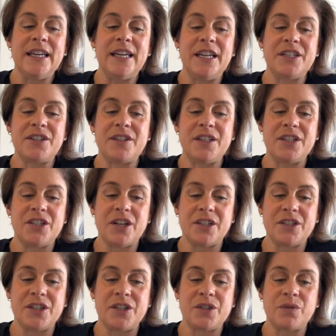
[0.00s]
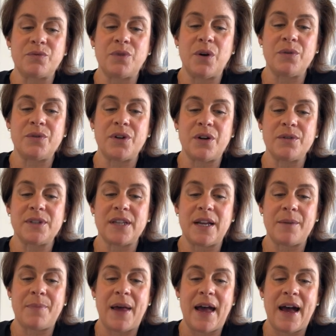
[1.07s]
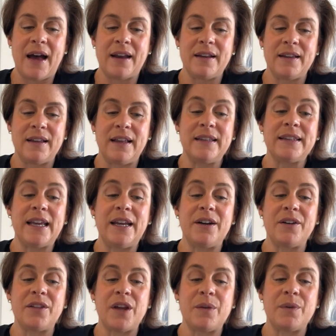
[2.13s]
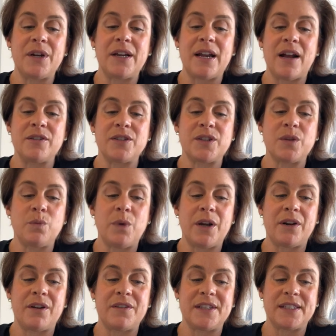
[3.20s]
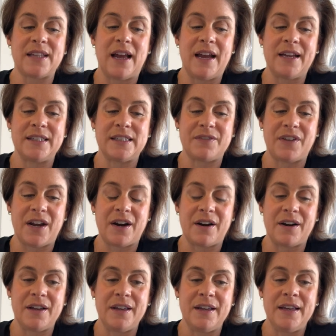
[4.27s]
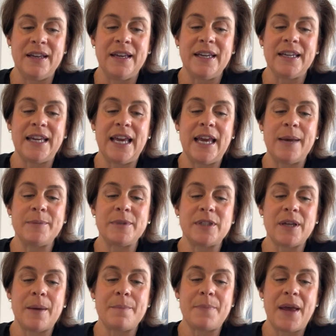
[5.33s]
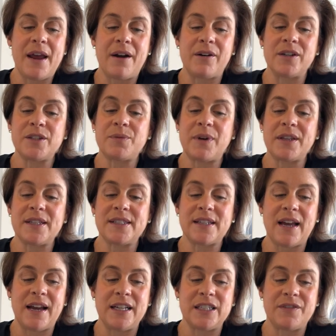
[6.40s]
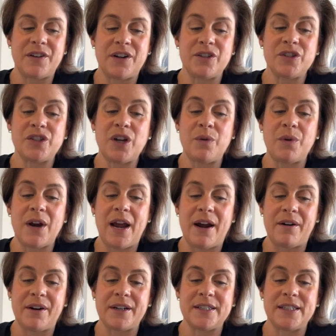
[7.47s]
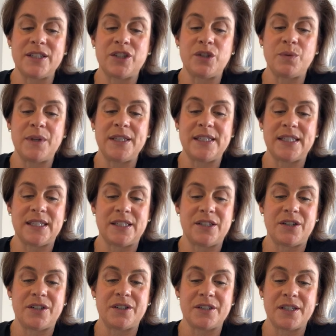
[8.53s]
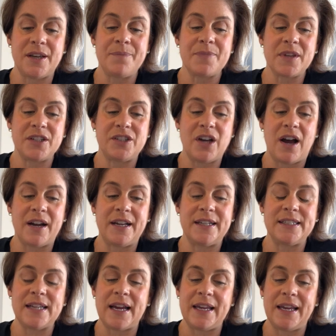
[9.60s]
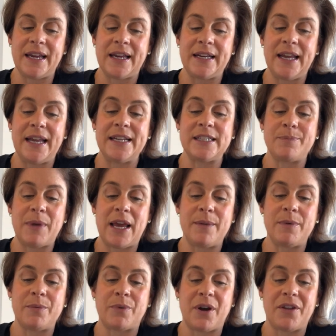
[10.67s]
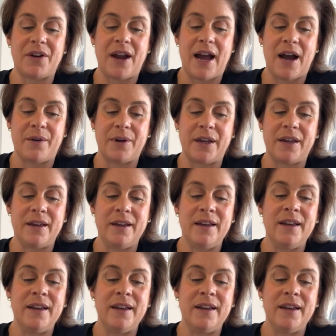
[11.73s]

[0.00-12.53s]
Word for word: Each of the judges wrote notes on a pad, and later they would announce the winner of the science fair. Cam's parents were at the science fair, and so were Eric's, his twin sisters, Donna and Diane, and his baby brother, Howie.